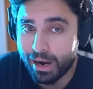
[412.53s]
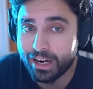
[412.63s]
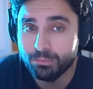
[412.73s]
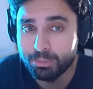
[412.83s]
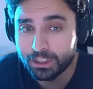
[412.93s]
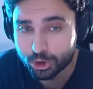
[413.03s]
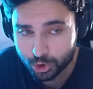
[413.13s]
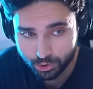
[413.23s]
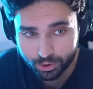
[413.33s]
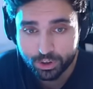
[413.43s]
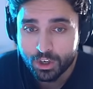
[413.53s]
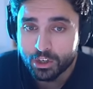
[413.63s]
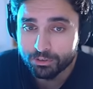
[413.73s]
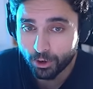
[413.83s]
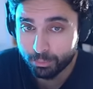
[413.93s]
might be true
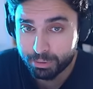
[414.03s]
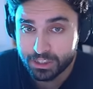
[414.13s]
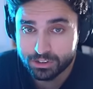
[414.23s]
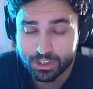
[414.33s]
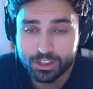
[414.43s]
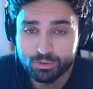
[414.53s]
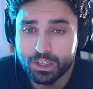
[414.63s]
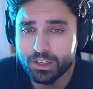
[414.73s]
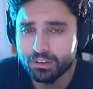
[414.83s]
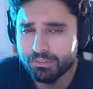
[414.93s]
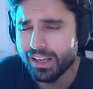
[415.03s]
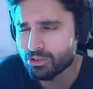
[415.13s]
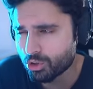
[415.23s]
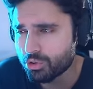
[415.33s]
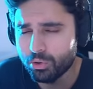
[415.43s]
for PC as well. And if
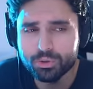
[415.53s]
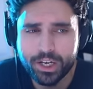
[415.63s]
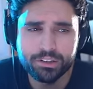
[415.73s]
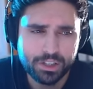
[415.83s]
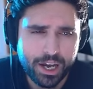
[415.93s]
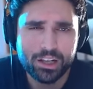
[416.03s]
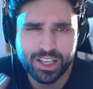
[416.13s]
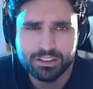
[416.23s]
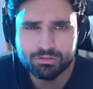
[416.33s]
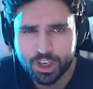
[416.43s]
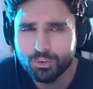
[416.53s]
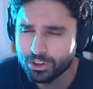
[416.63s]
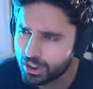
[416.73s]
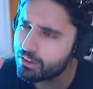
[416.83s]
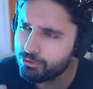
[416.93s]
that's true, then yeah, like give
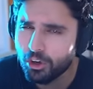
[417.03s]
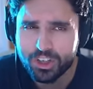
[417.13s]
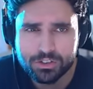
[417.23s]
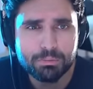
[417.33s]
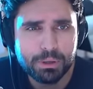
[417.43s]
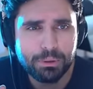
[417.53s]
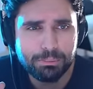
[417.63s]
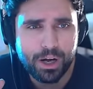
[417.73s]
or take 4,000 people